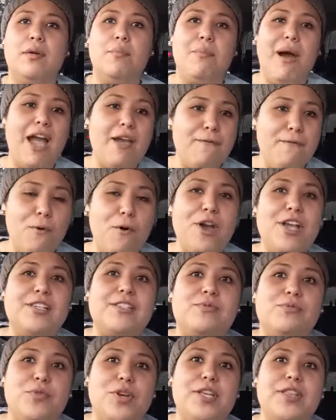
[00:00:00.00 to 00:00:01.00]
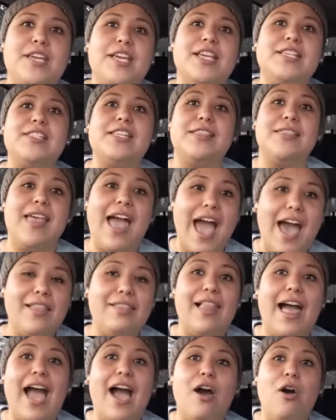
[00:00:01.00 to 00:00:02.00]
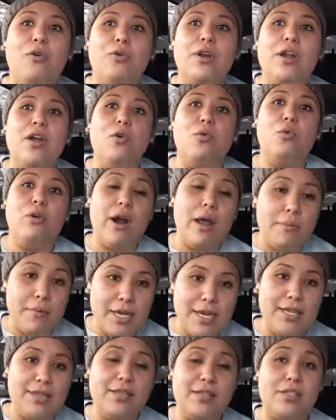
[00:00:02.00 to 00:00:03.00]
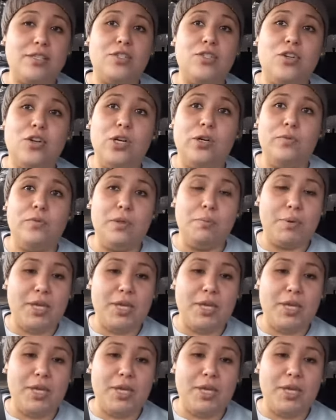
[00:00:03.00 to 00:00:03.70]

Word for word: My voice really isn't that loud where I'm going to disturb the